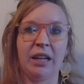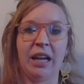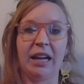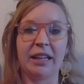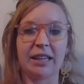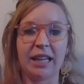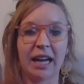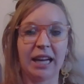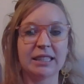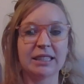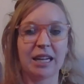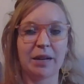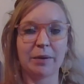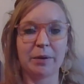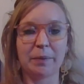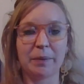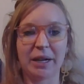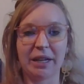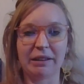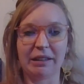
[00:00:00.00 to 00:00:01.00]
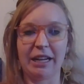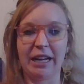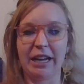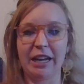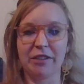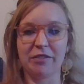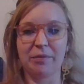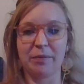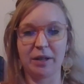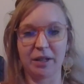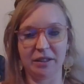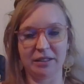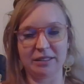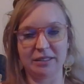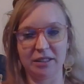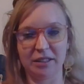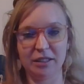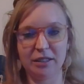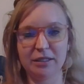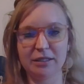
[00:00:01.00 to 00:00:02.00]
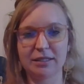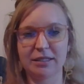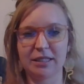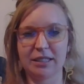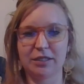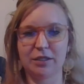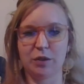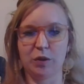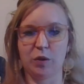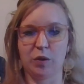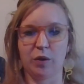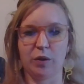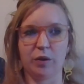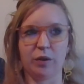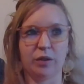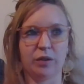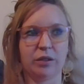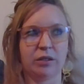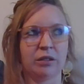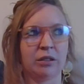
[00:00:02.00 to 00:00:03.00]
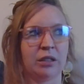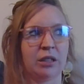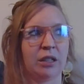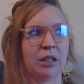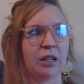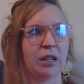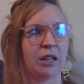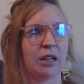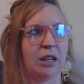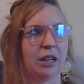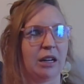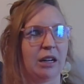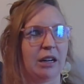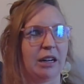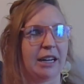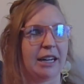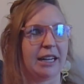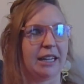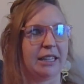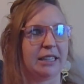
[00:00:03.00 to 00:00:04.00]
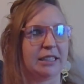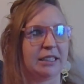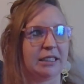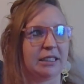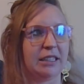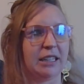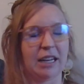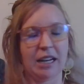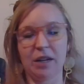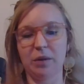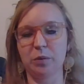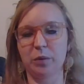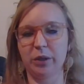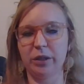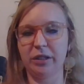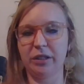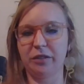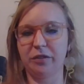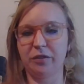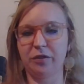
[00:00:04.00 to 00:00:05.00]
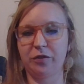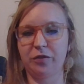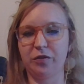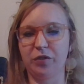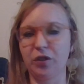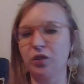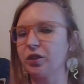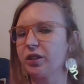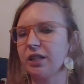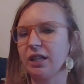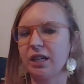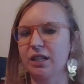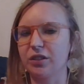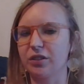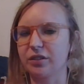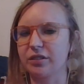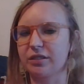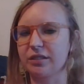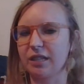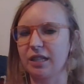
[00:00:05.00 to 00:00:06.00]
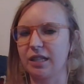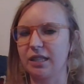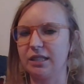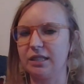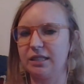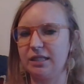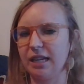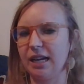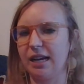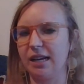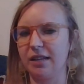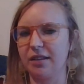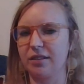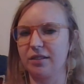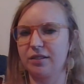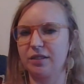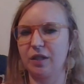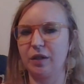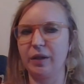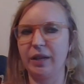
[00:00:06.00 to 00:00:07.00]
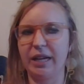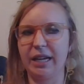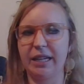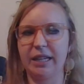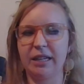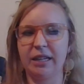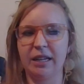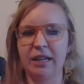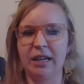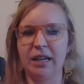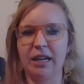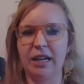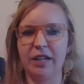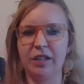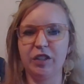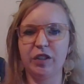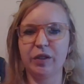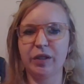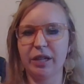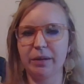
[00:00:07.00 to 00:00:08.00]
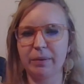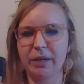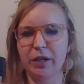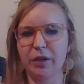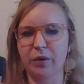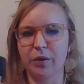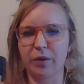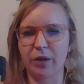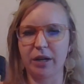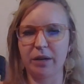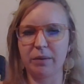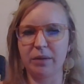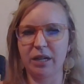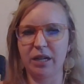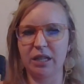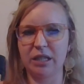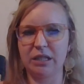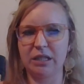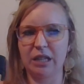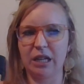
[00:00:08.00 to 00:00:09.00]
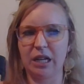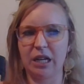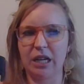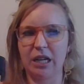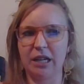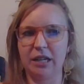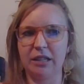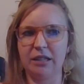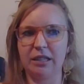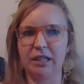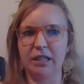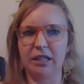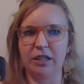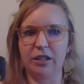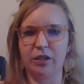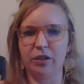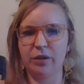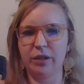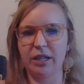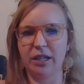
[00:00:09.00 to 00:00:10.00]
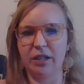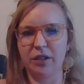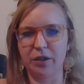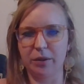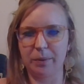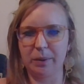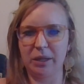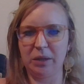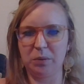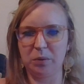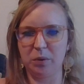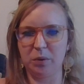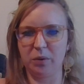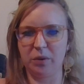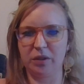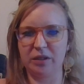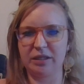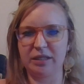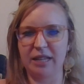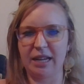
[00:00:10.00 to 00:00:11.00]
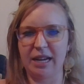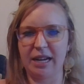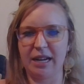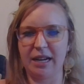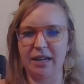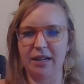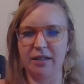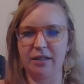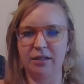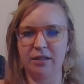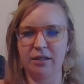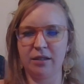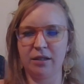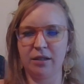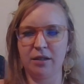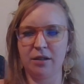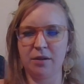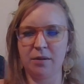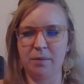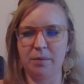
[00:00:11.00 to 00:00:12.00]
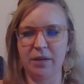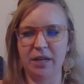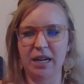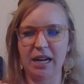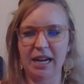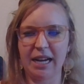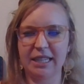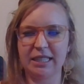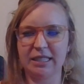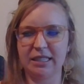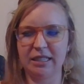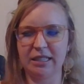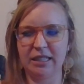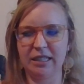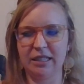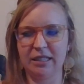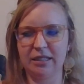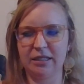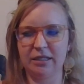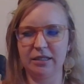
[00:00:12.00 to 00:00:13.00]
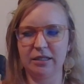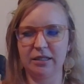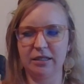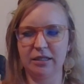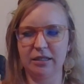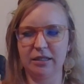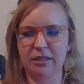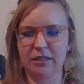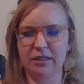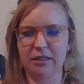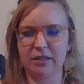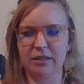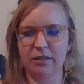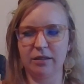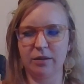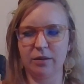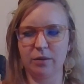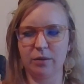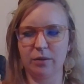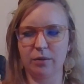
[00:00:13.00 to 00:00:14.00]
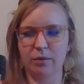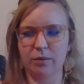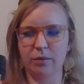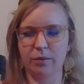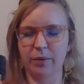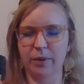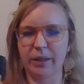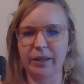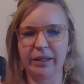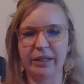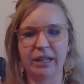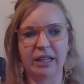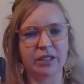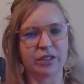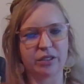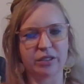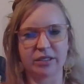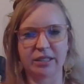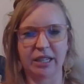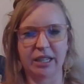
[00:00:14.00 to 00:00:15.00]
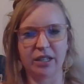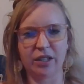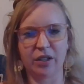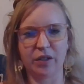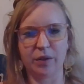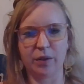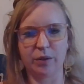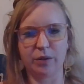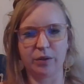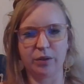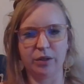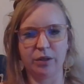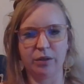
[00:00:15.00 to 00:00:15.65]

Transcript: at that time in my life I was a little 6 year old I did not really fully understand death so like I knew that my grandma had died and I knew that other people were sad but I didn't really understand all those